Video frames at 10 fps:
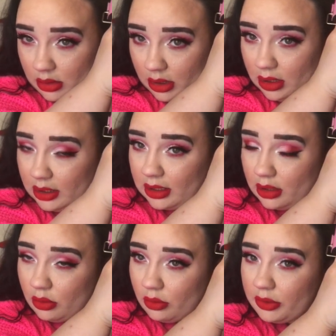And
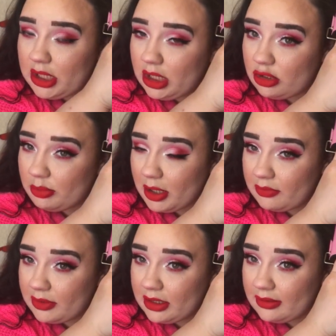again, holding each spot
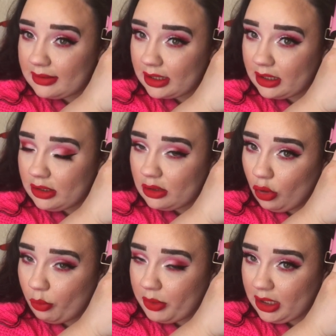for 10 seconds,
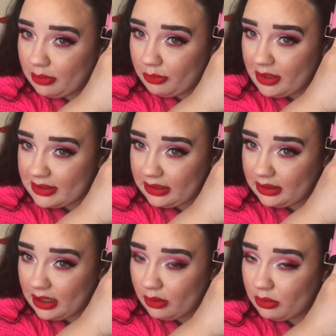opening and pressing
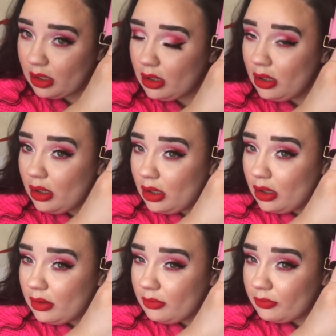down
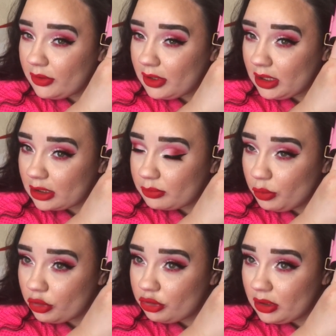for the next
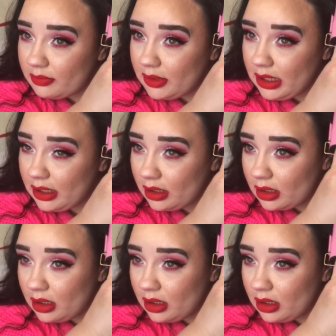portion of the hair.